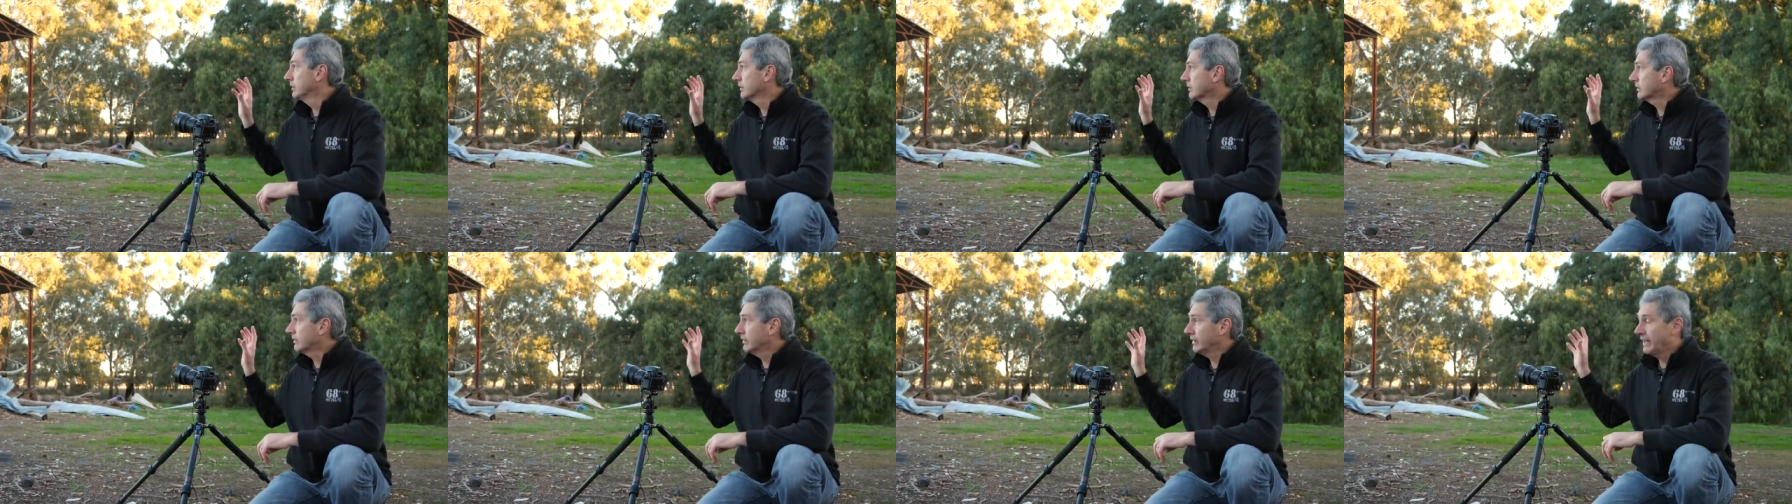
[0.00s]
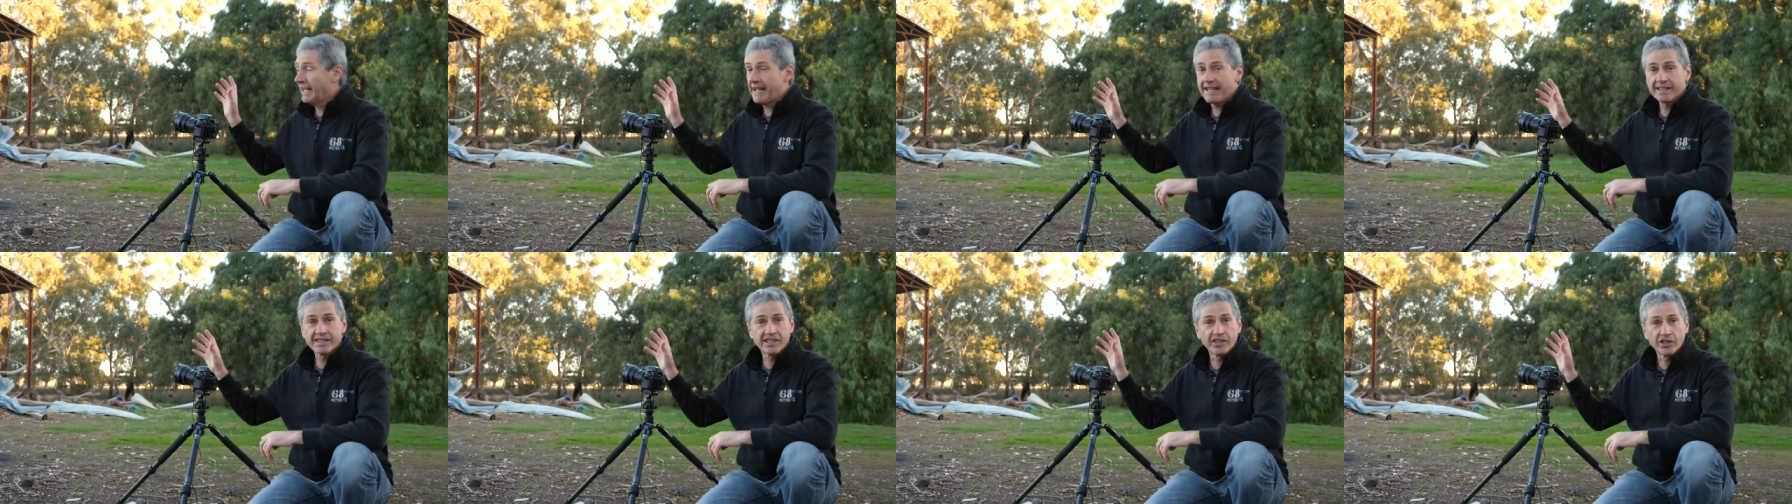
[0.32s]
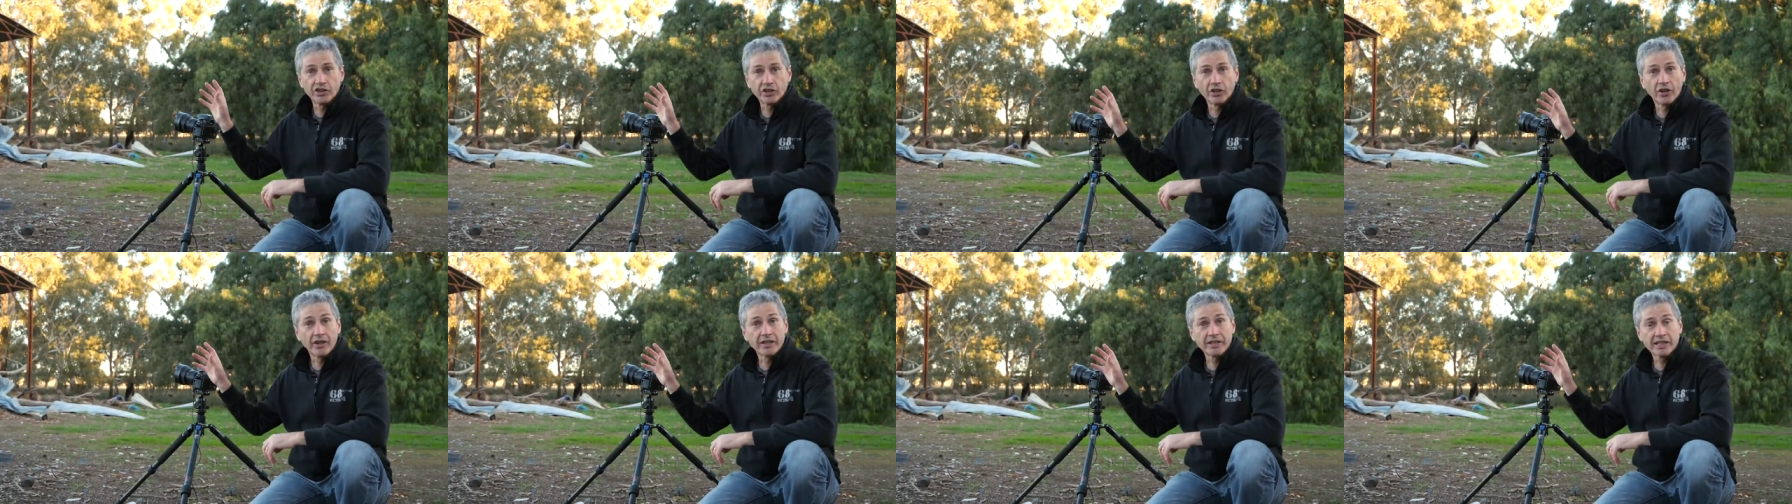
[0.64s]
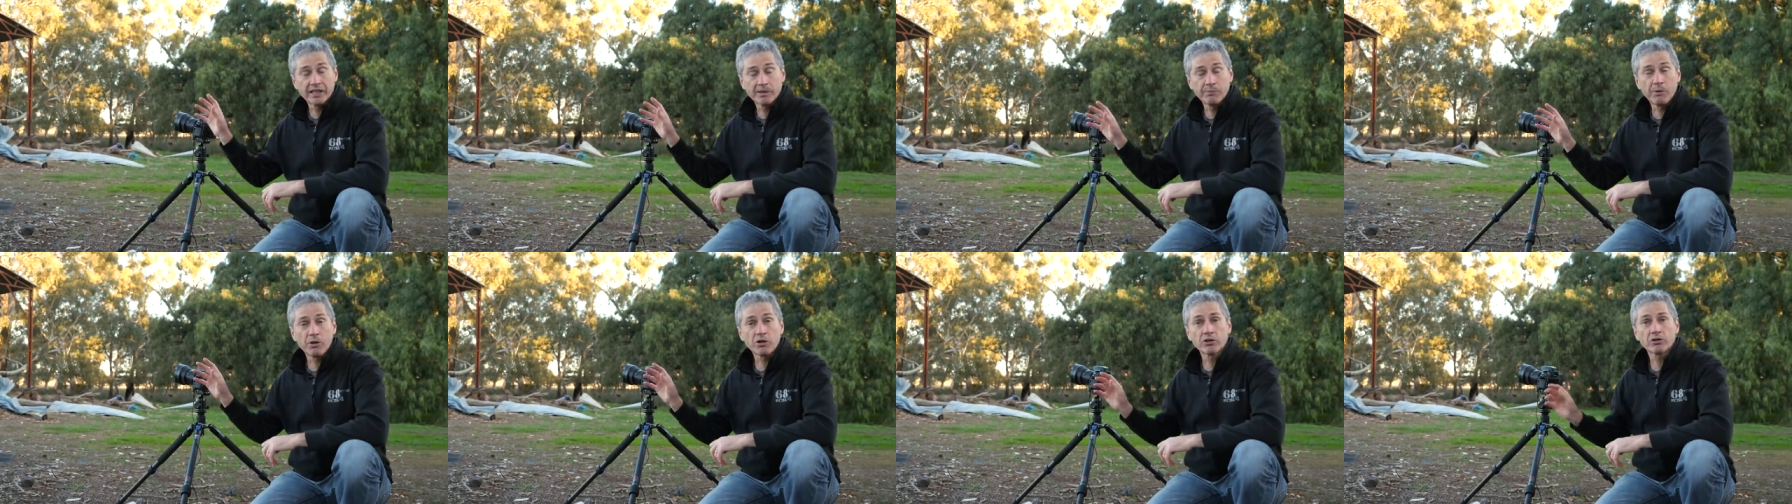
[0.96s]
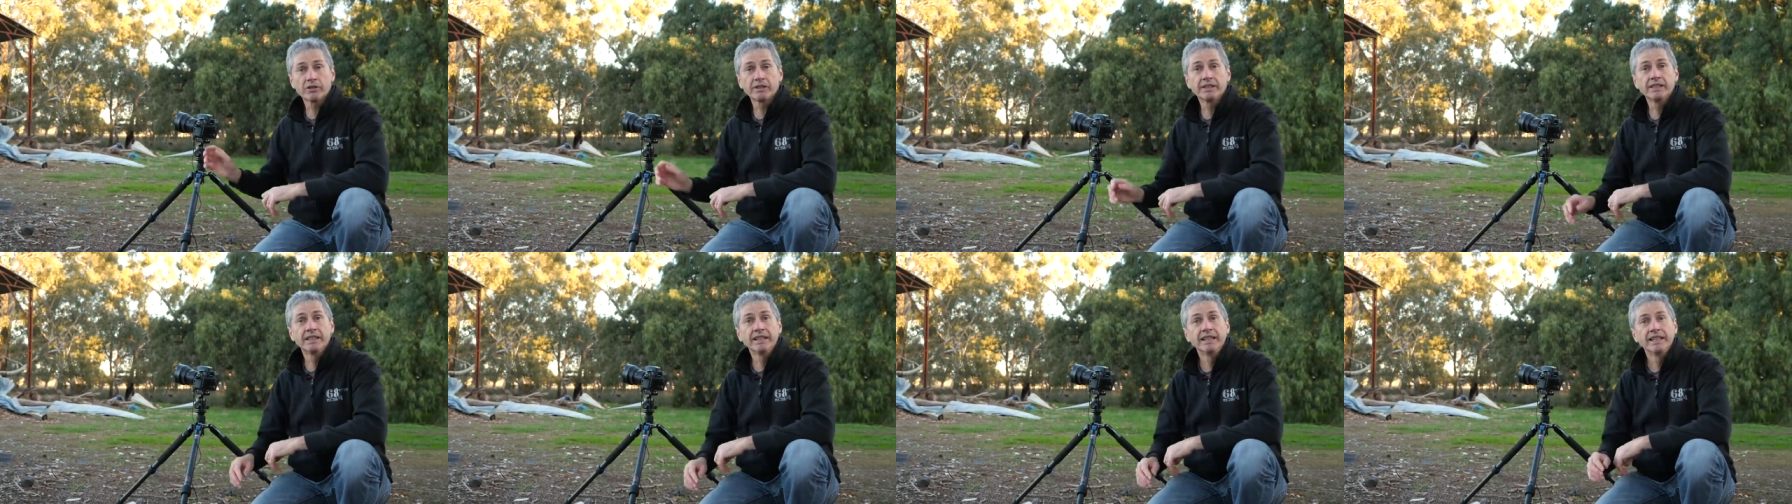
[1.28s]
clouds at night,
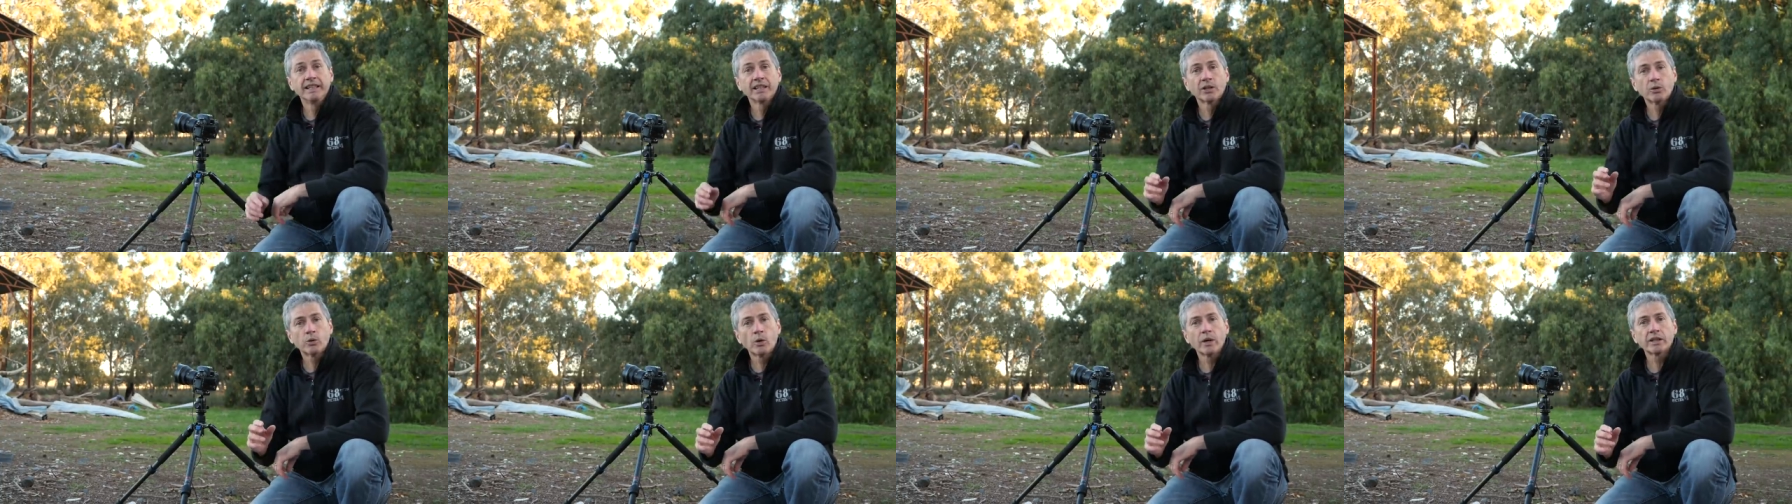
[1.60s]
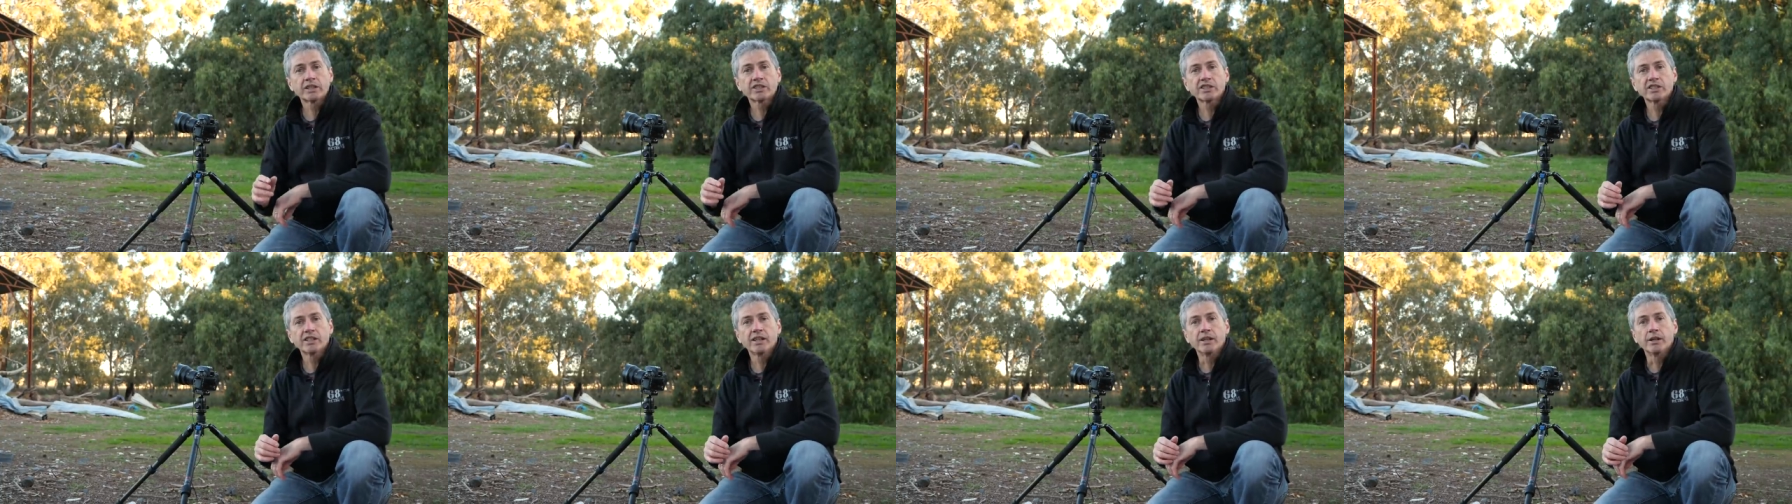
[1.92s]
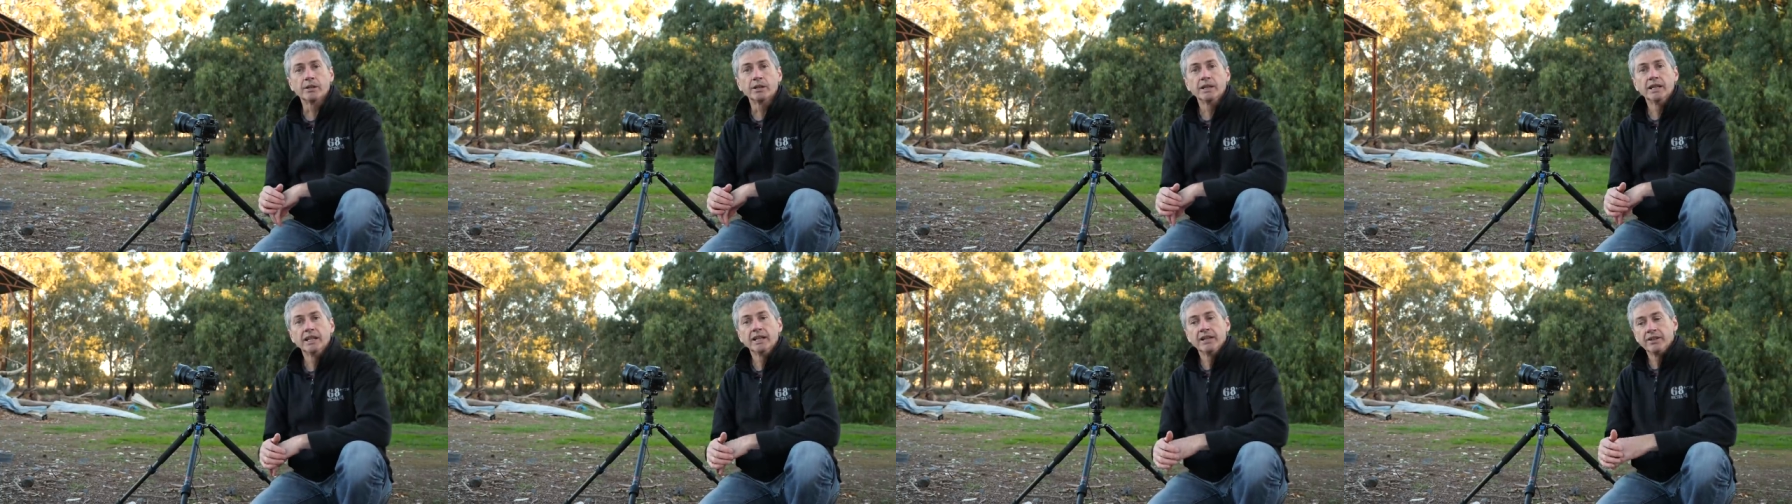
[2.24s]
especially, quite slow.